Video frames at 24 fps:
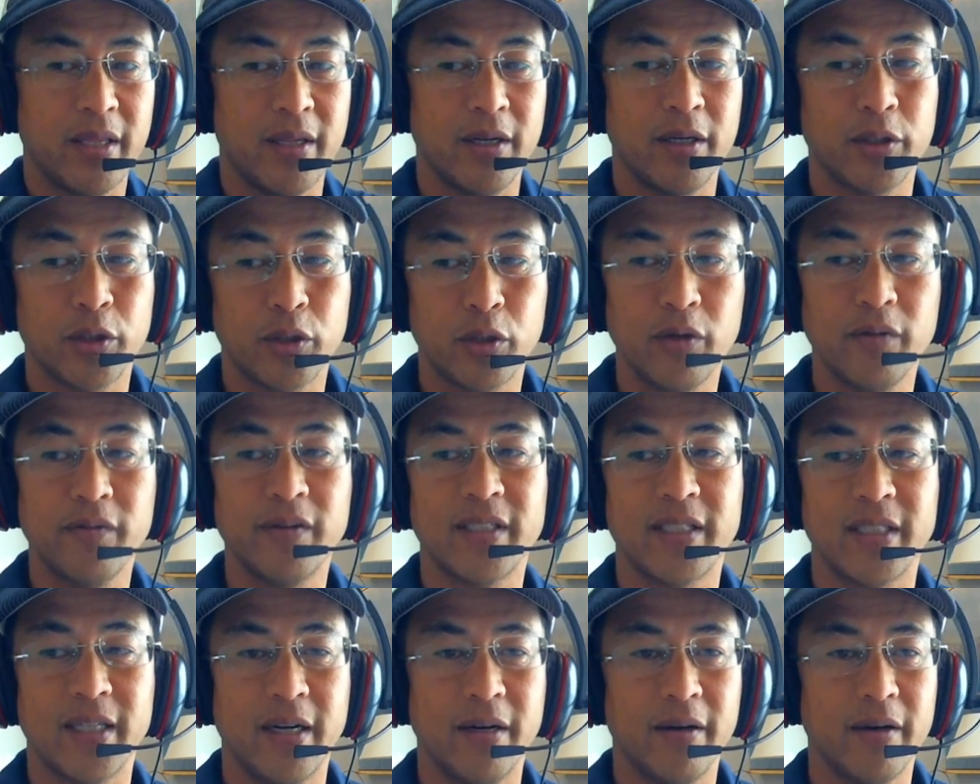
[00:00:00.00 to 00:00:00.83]
a
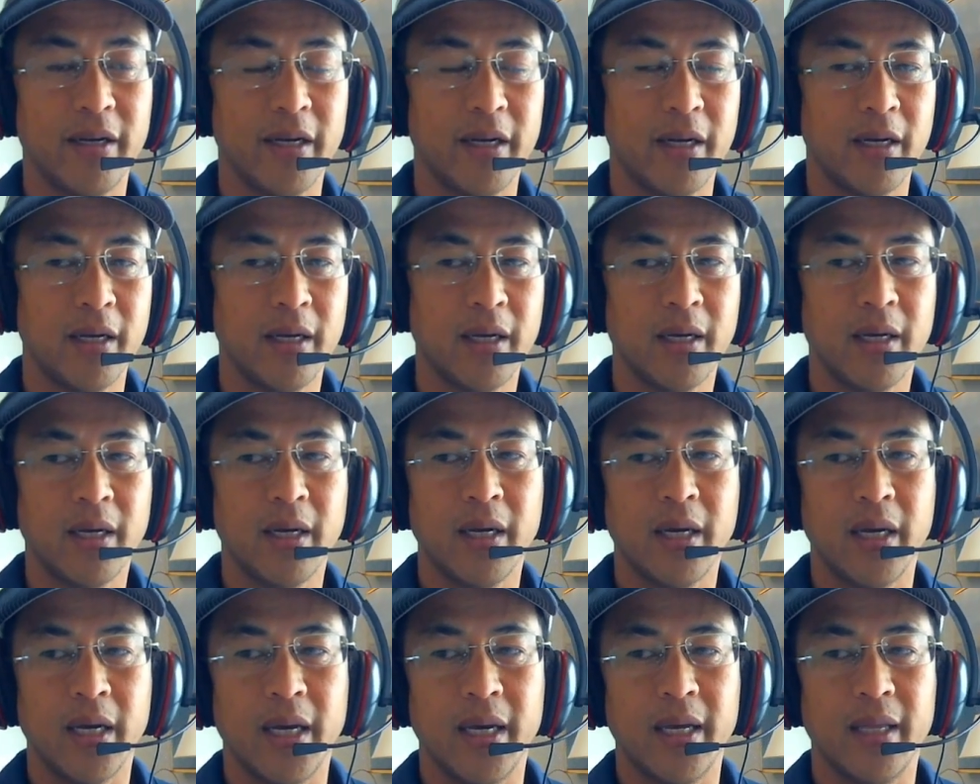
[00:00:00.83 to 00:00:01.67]
service area,
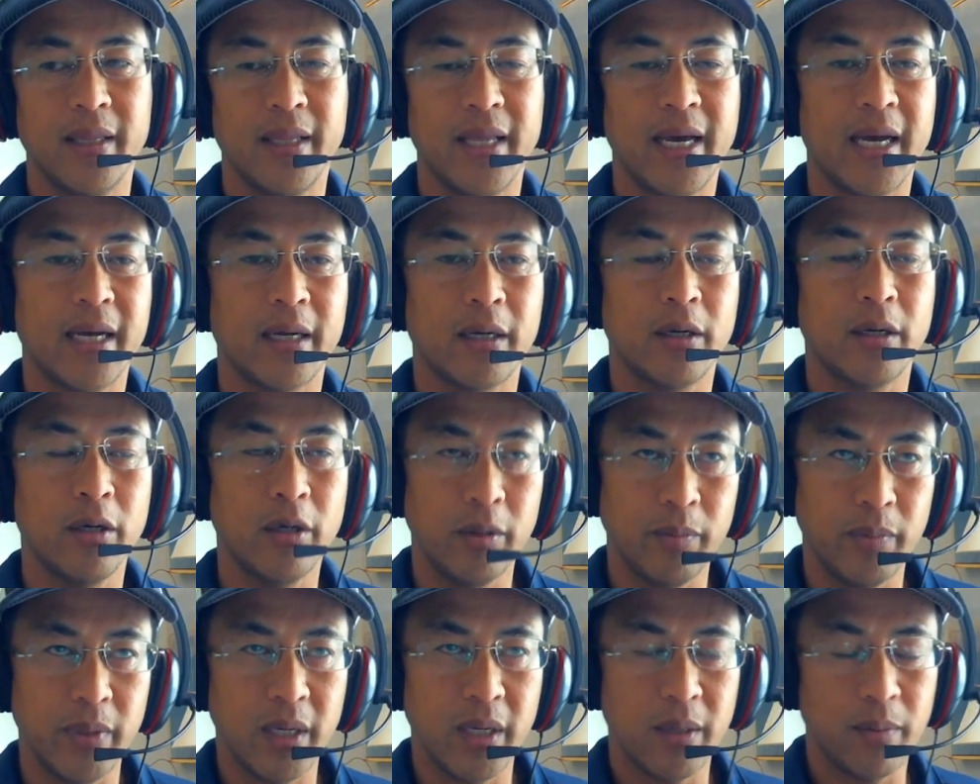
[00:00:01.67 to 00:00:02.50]
and that
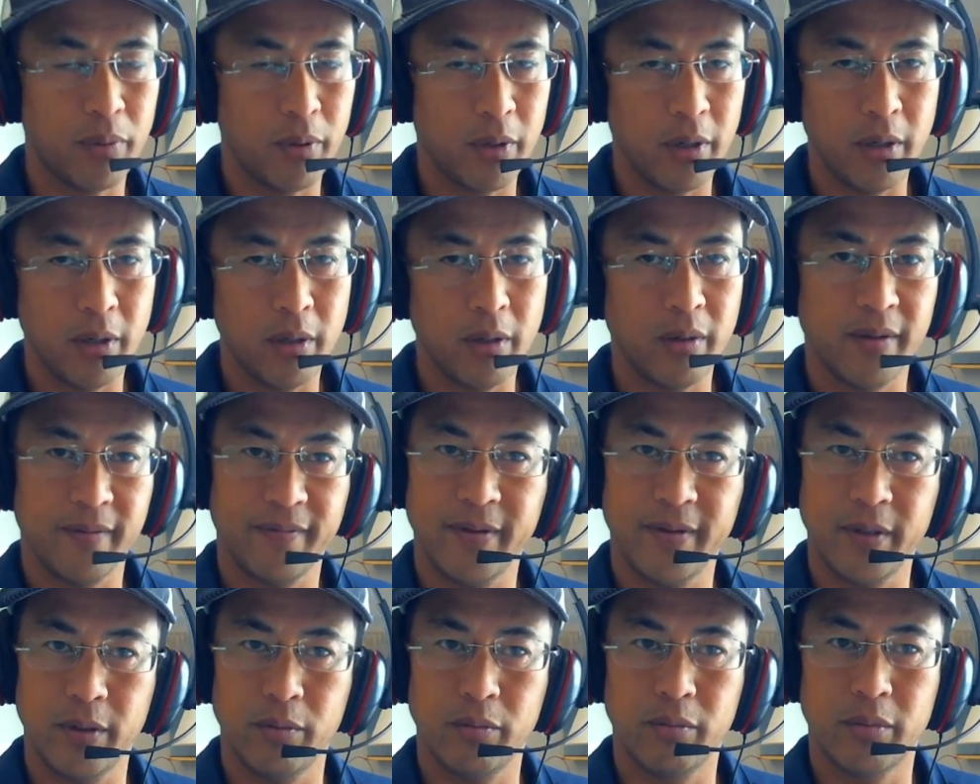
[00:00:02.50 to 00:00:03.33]
could be a pro
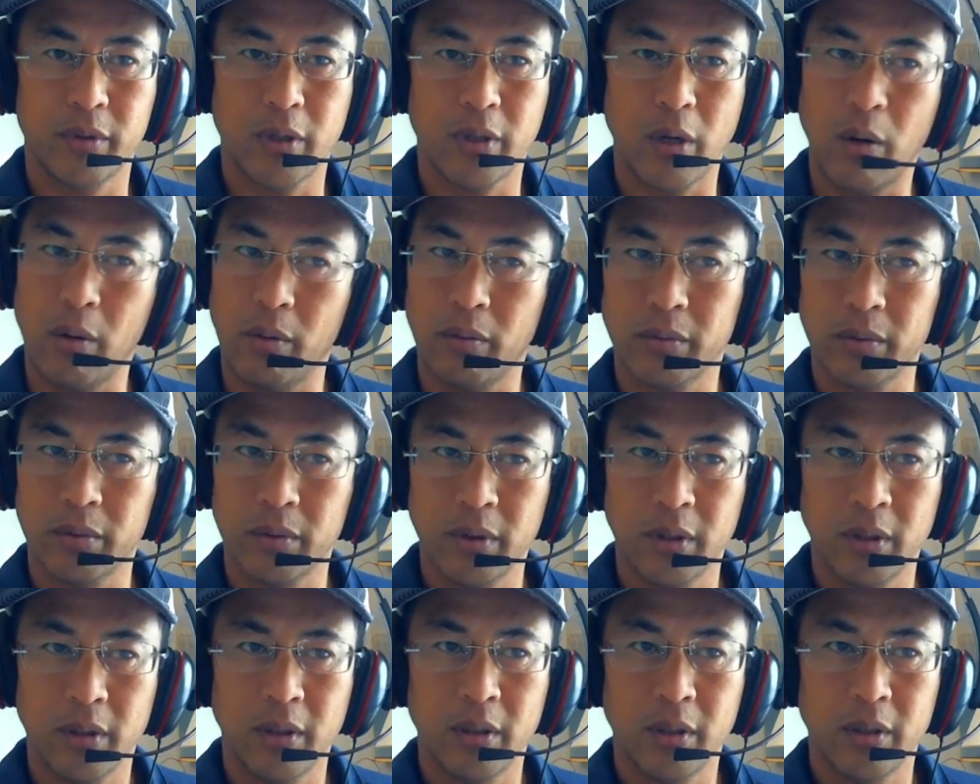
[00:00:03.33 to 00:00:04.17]
if you don't
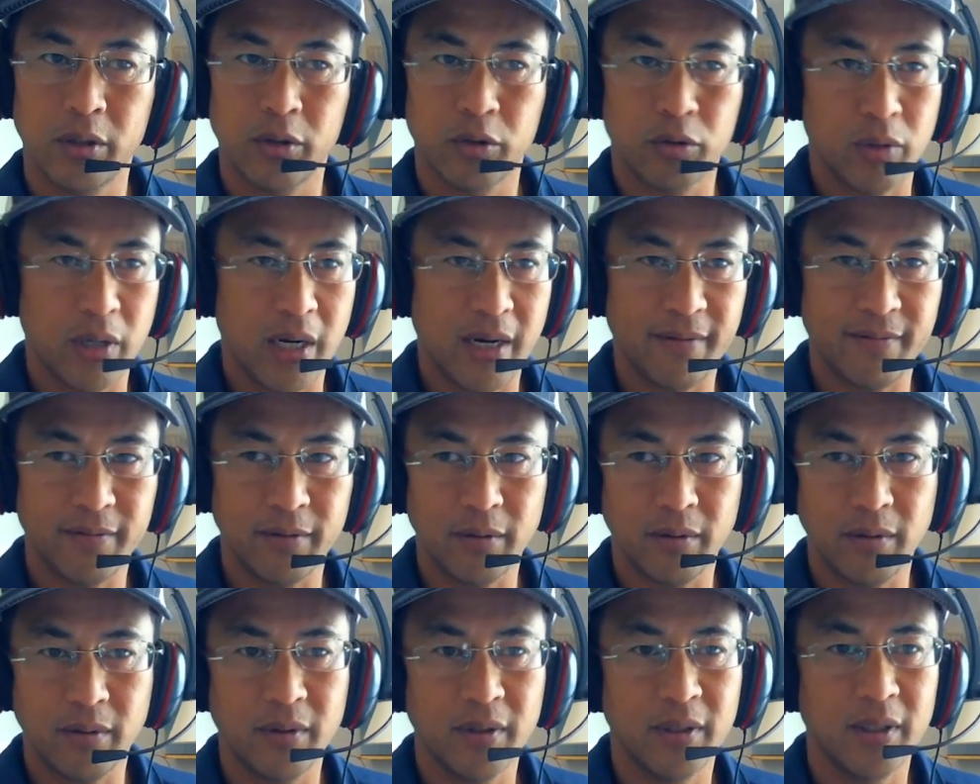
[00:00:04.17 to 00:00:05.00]

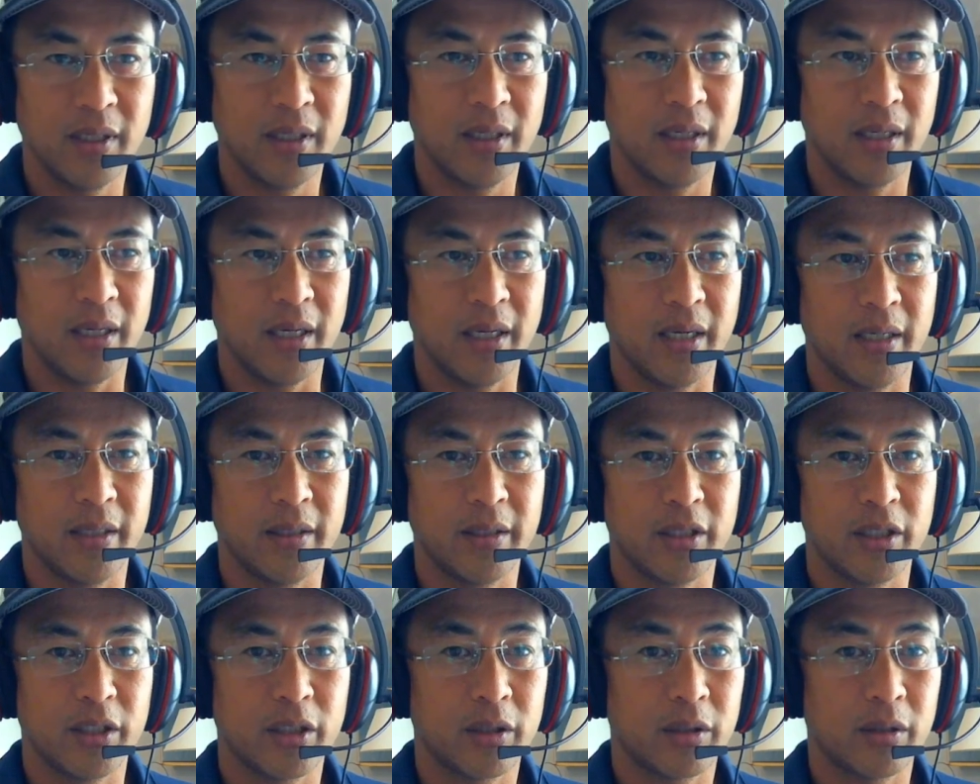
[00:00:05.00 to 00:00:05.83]
travel and
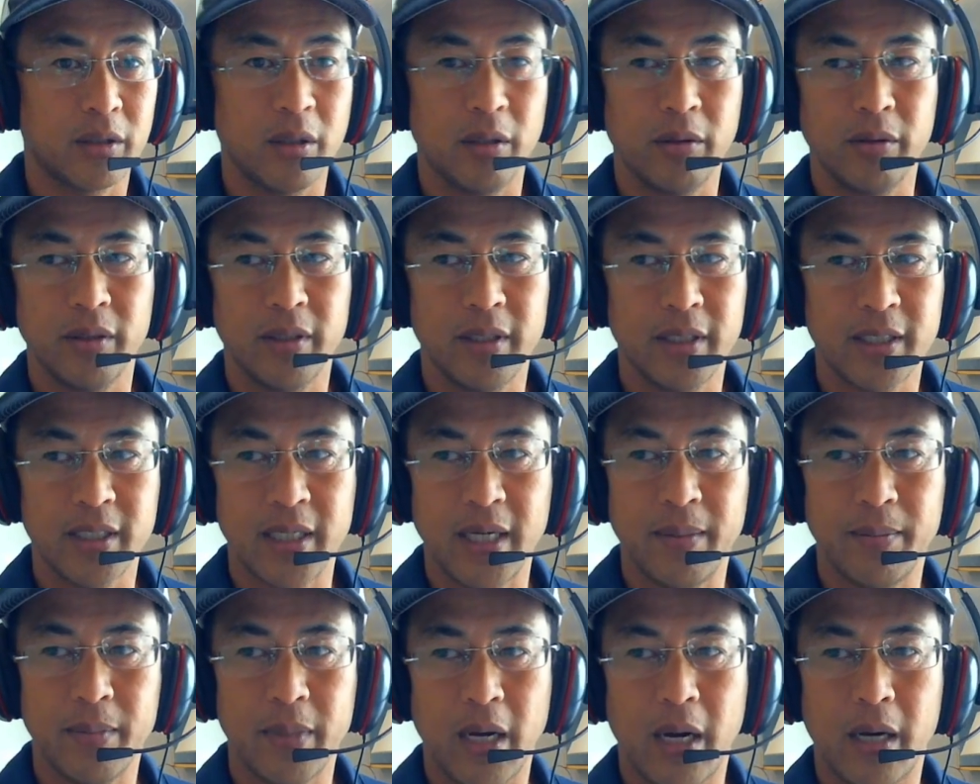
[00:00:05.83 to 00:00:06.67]
just go to the
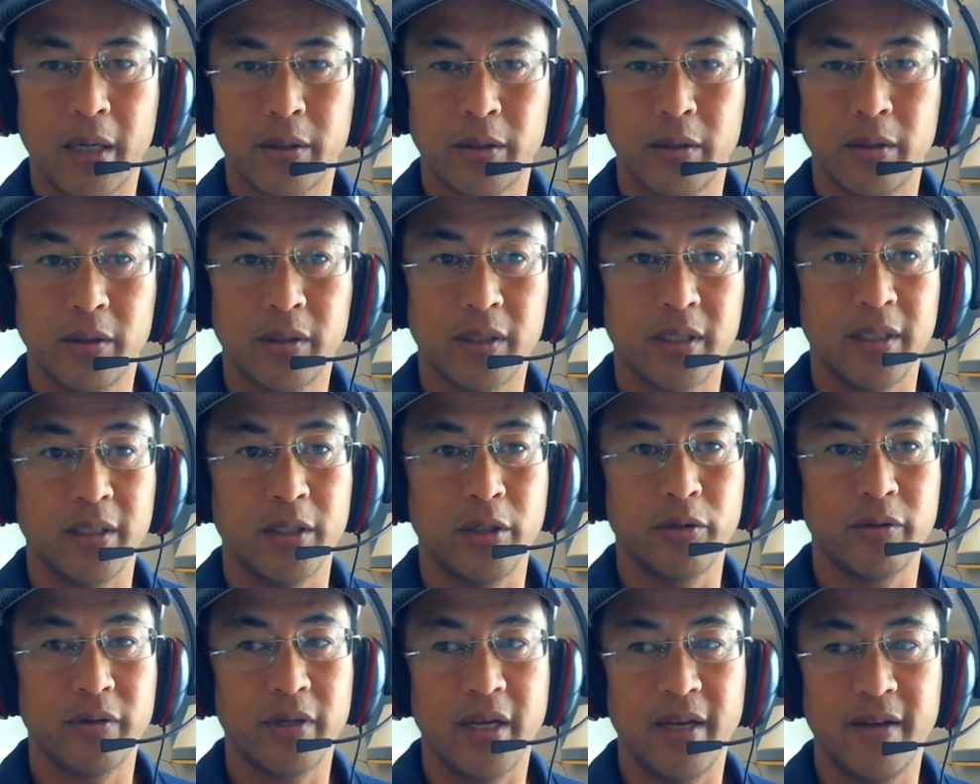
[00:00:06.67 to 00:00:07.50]
same doctors,
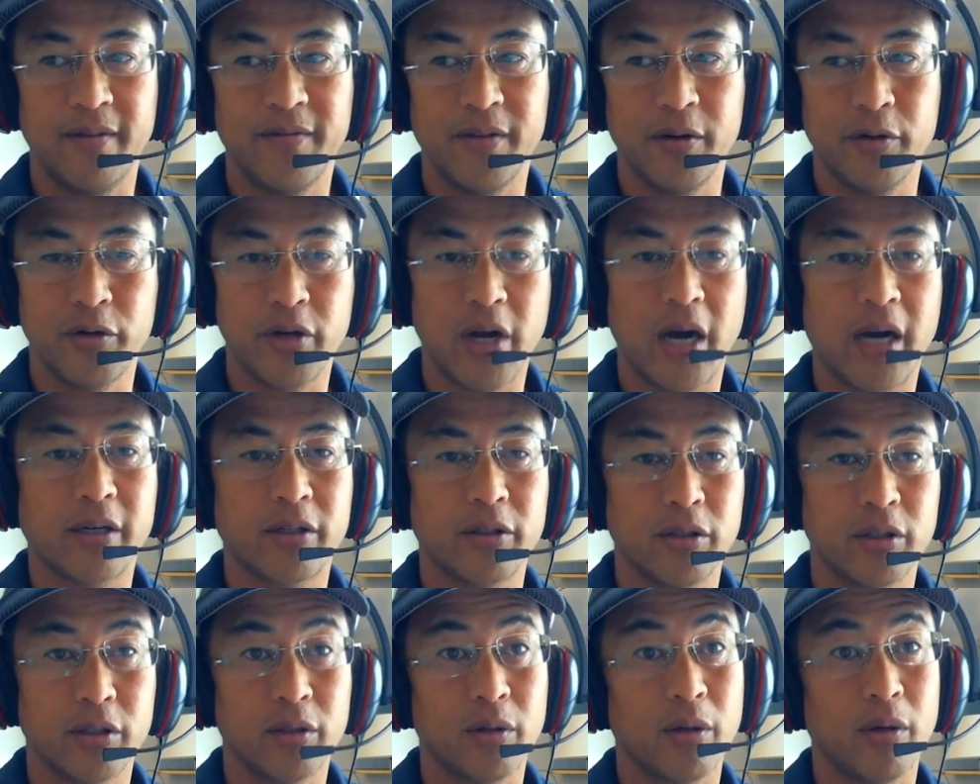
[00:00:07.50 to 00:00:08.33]
and if your
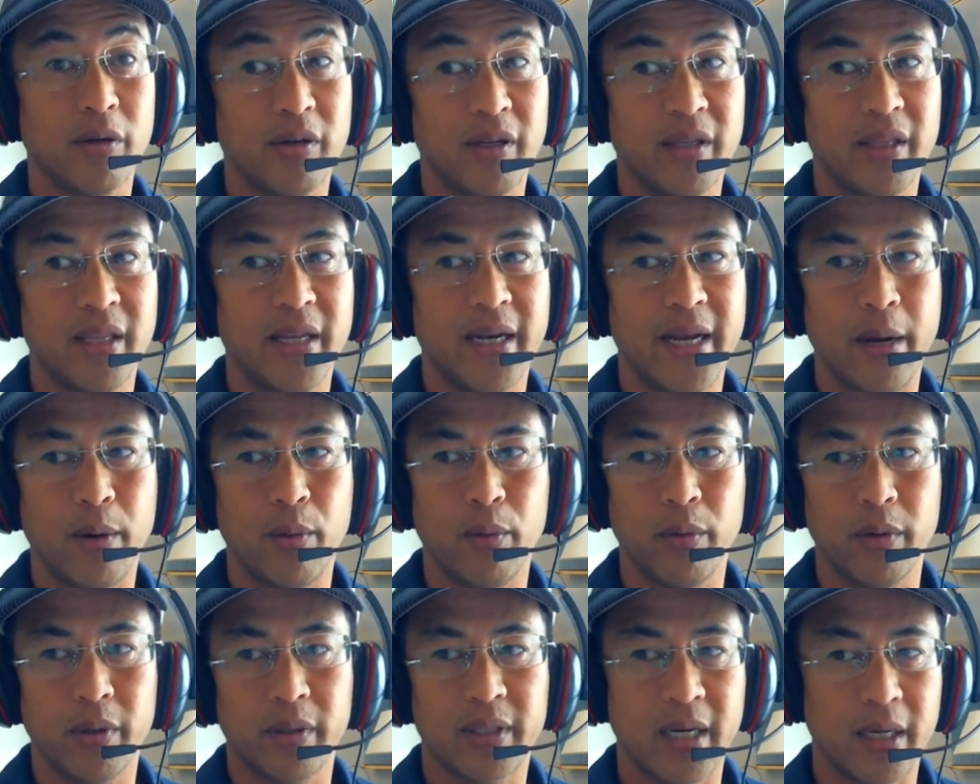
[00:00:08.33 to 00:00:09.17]
doctors are in the
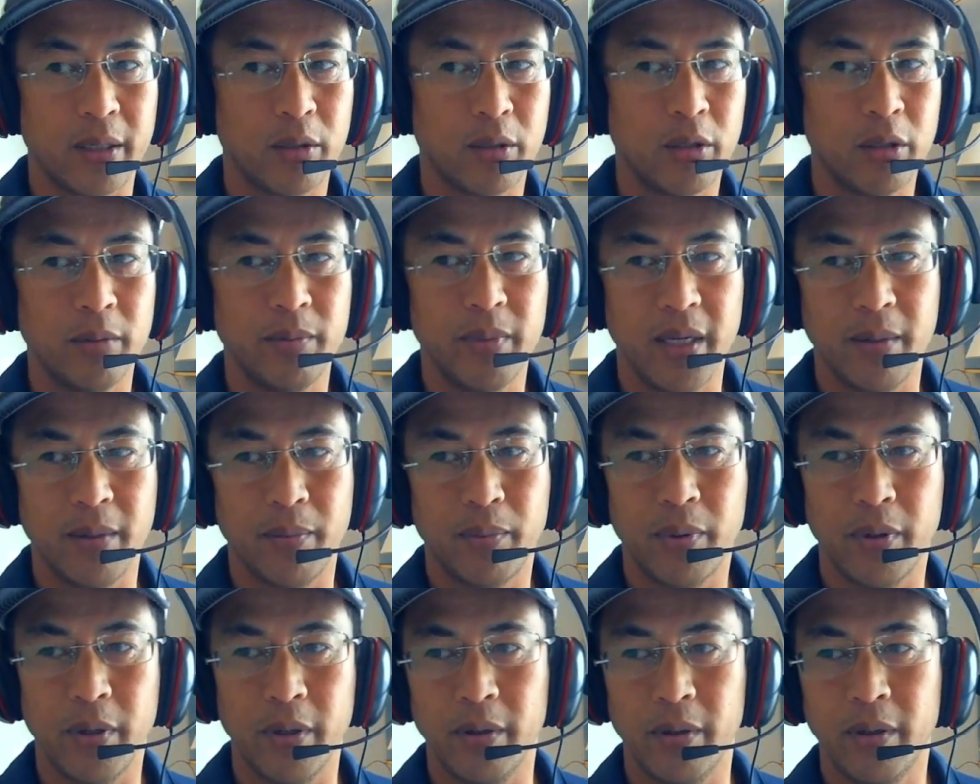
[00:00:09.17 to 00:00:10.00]
network, that could be a
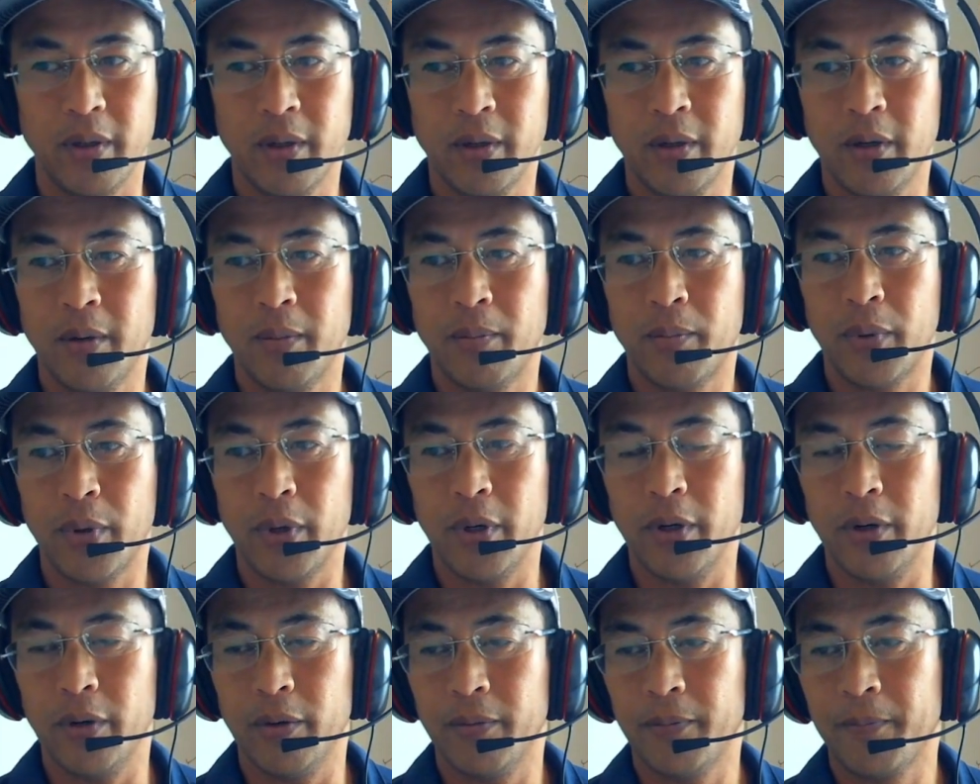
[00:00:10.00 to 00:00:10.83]

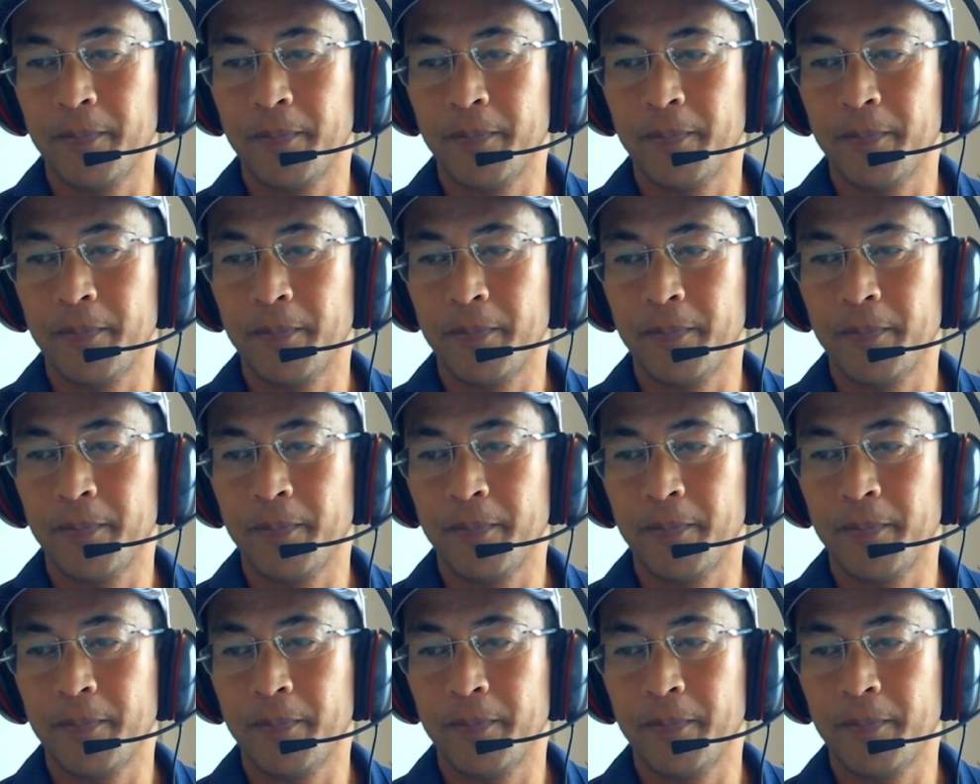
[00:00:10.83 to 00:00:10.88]
pro.